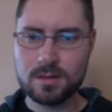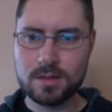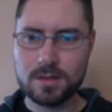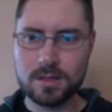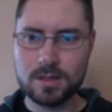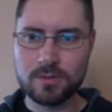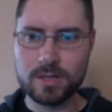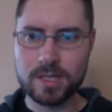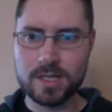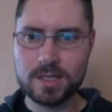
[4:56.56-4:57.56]
All
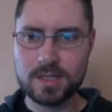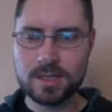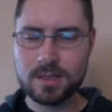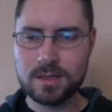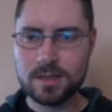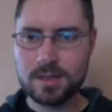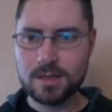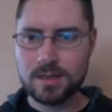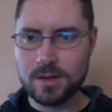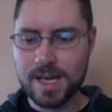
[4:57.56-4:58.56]
right. Now I
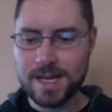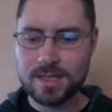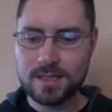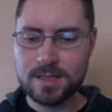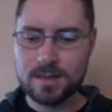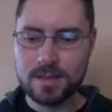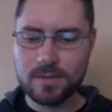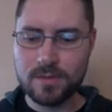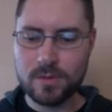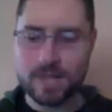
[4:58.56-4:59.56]
want to add, if I
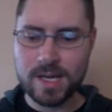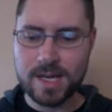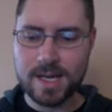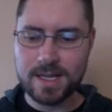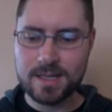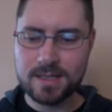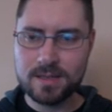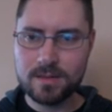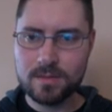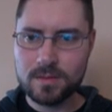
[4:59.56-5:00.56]
want to add
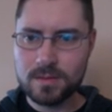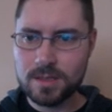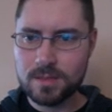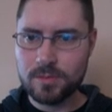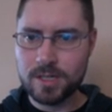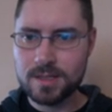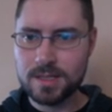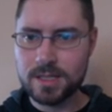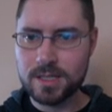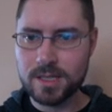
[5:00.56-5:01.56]
some part to the selection,
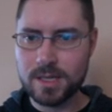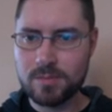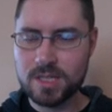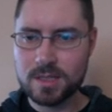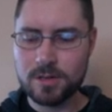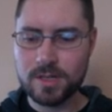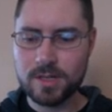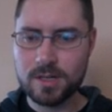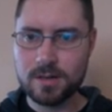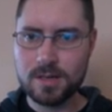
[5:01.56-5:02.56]
like I missed this part
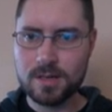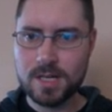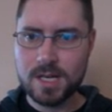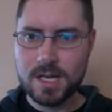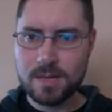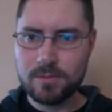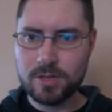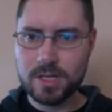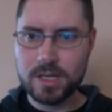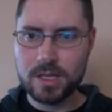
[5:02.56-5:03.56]
over here, I'm going to
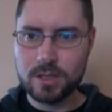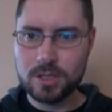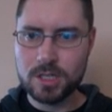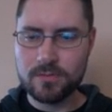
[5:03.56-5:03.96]
hit Shift.